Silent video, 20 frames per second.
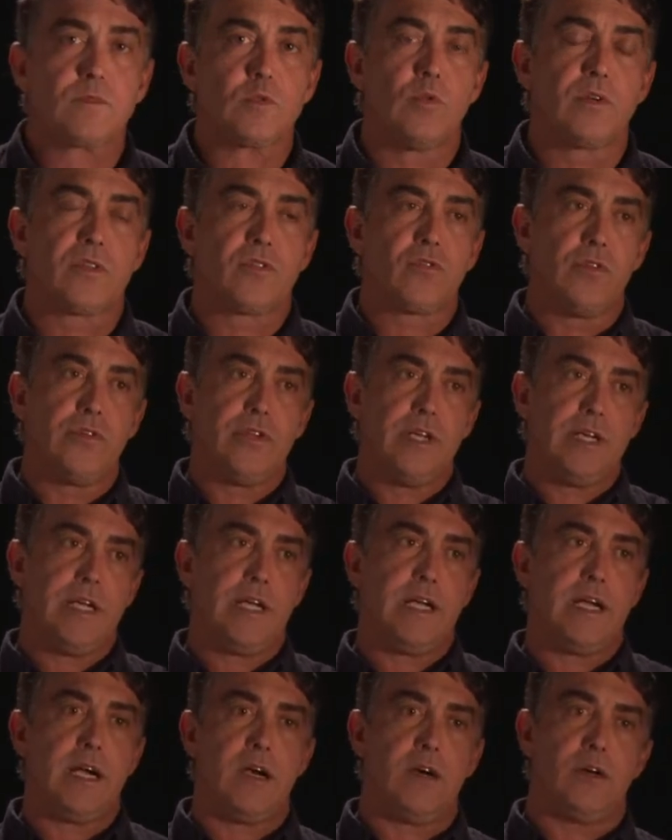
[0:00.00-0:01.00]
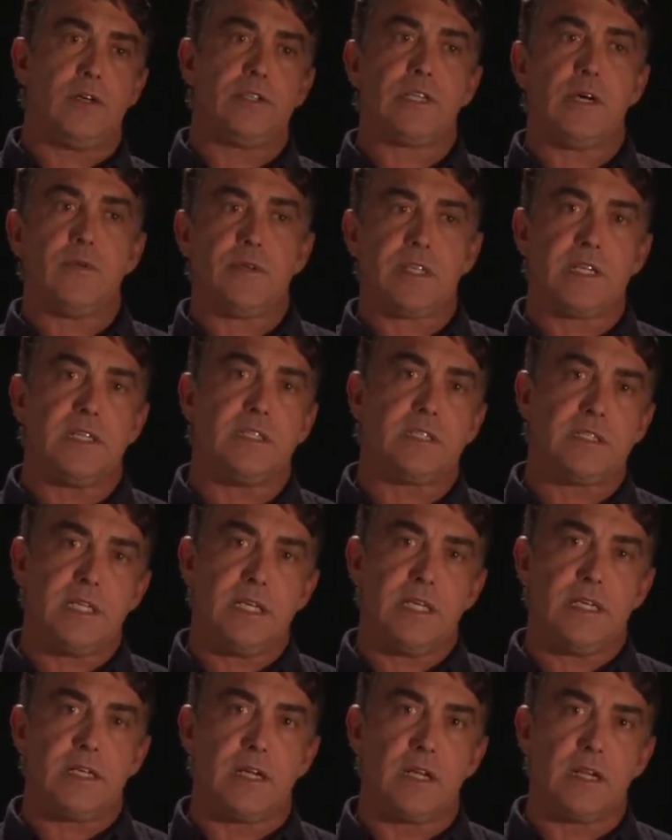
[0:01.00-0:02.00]
But through the years, I would
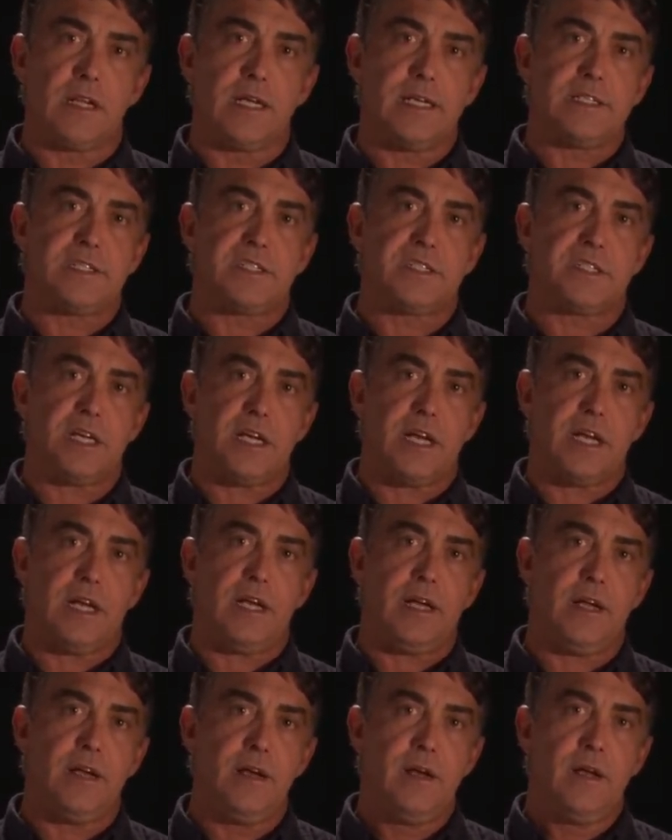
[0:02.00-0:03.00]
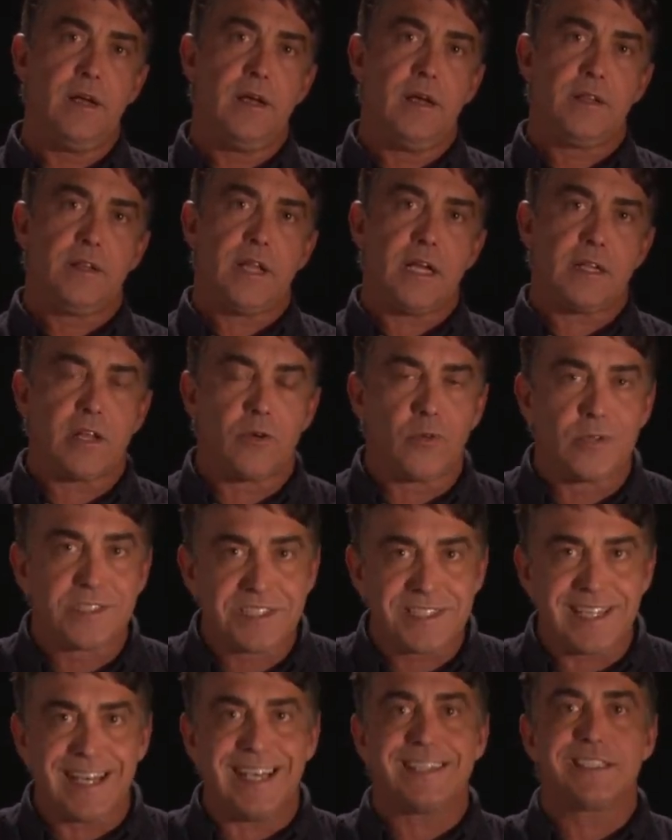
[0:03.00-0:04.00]
continually see that there
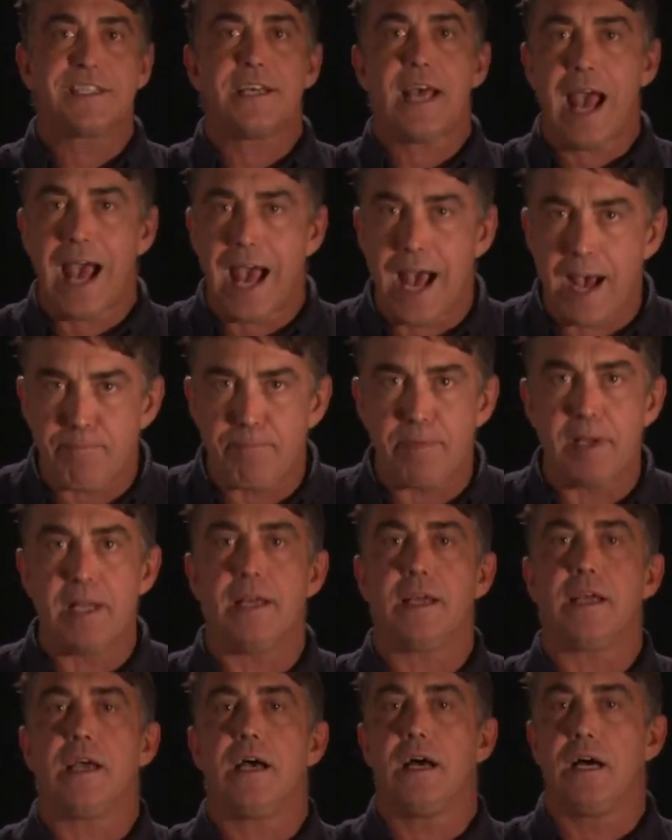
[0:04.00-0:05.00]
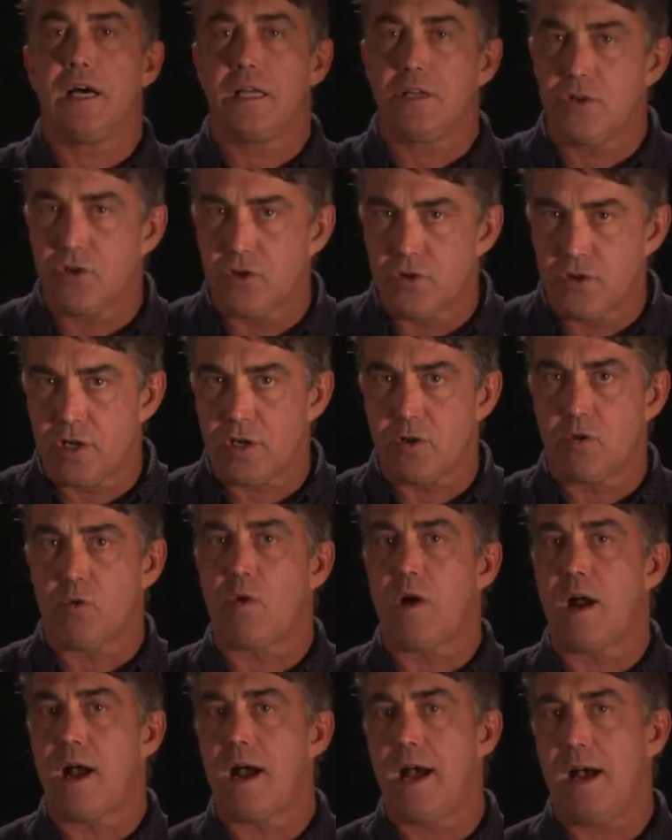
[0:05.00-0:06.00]
was things happening under the
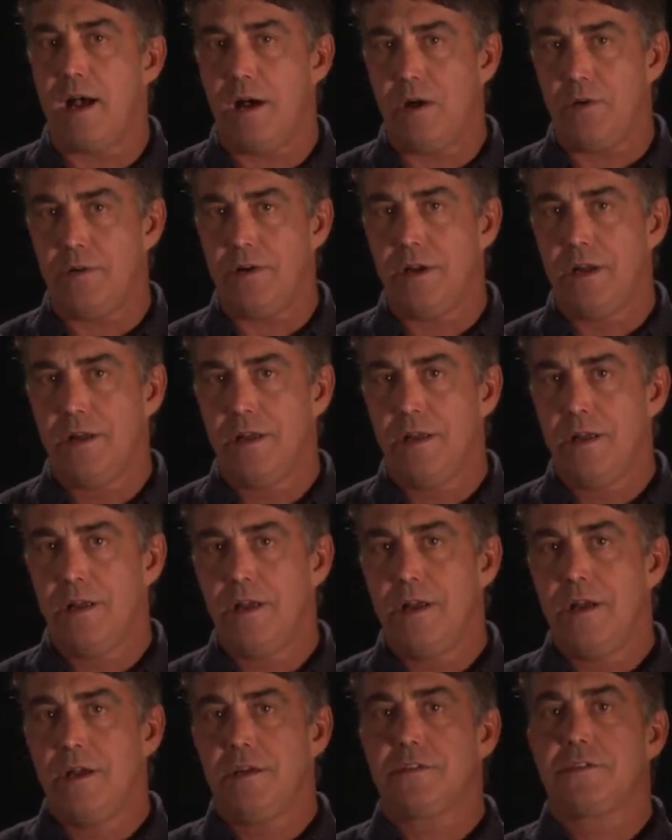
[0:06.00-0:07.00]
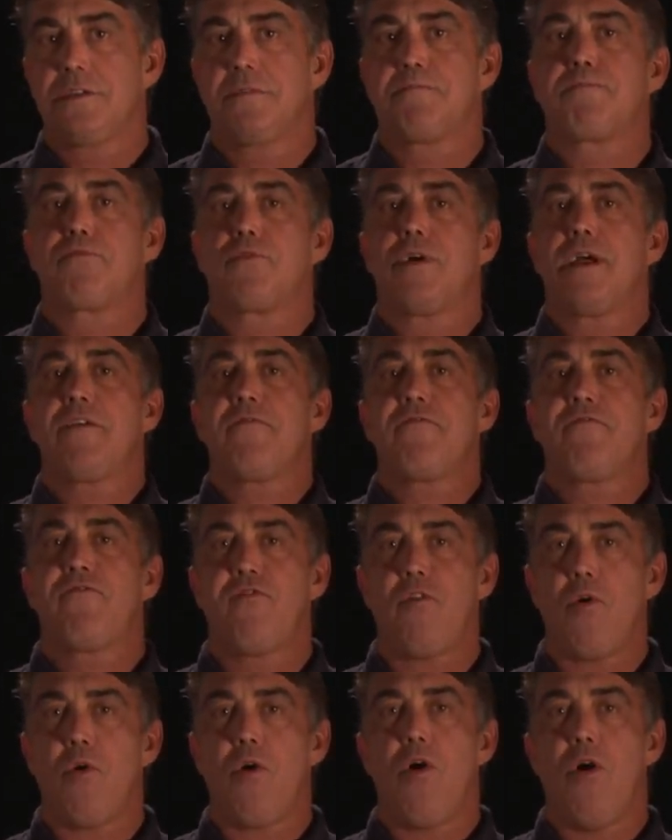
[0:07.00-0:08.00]
ground to bring
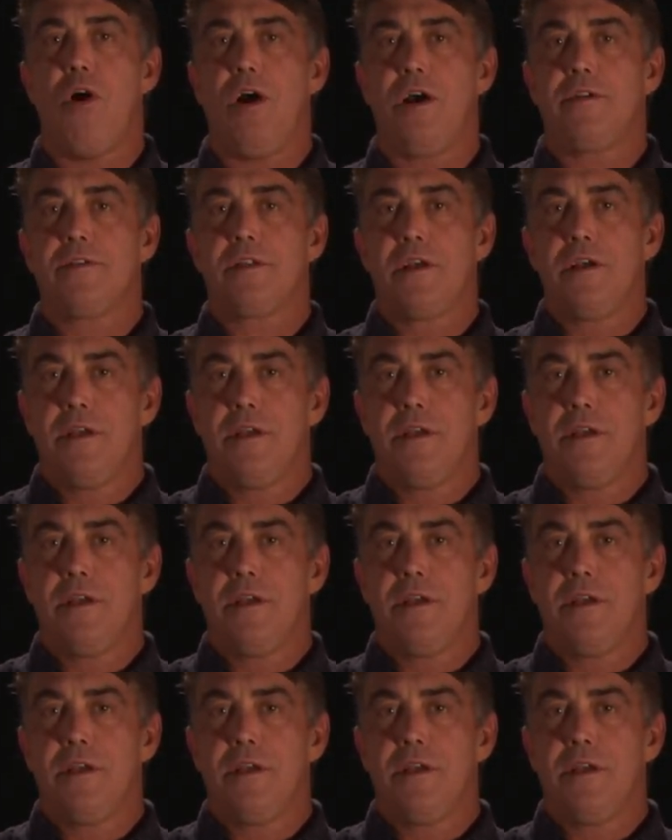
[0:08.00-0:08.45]
forth